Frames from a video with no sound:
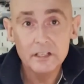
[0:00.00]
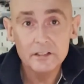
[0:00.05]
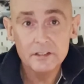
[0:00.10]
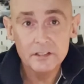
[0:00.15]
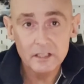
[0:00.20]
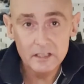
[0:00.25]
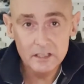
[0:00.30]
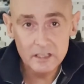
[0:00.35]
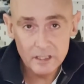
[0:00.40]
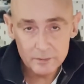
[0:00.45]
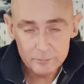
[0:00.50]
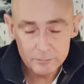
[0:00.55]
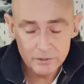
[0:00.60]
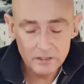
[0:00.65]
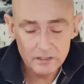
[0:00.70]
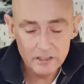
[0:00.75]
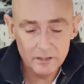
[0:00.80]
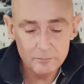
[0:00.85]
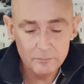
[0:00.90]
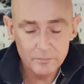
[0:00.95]
the
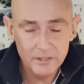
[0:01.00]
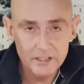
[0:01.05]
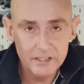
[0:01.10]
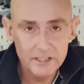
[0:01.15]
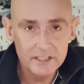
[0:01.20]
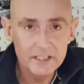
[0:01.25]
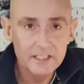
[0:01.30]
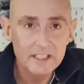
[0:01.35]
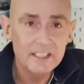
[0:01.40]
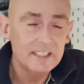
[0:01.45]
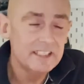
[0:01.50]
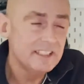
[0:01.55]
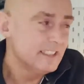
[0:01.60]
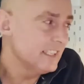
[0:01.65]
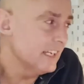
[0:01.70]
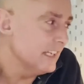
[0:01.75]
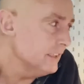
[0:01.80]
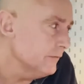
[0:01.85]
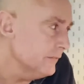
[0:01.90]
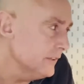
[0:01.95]
Liberal MP,
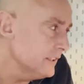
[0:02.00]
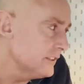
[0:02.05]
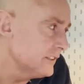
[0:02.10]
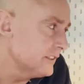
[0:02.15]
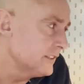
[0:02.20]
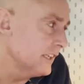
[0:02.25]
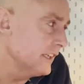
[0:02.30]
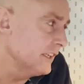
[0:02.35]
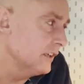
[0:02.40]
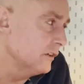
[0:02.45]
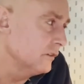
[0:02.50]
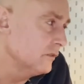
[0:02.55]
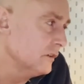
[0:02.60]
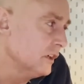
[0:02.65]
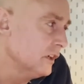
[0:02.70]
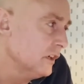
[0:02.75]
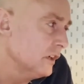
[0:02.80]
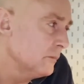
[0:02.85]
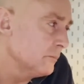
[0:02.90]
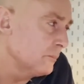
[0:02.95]
David Steele,
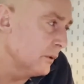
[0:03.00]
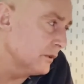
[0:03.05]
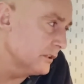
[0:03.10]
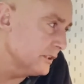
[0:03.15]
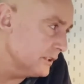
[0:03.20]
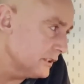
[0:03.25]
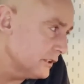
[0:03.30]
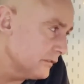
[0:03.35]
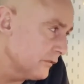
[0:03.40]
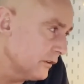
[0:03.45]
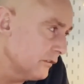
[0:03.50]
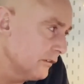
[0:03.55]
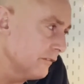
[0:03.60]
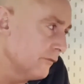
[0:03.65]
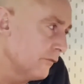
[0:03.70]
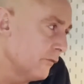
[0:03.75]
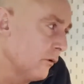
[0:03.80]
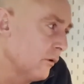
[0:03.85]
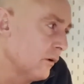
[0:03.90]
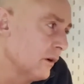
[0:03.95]
pushes for
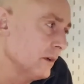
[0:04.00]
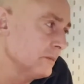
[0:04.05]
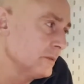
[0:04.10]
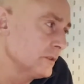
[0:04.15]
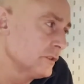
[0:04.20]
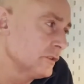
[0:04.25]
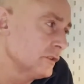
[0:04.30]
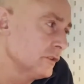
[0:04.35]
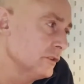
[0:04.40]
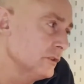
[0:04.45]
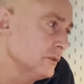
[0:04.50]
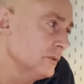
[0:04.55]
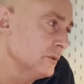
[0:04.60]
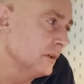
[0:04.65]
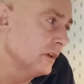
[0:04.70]
reforms to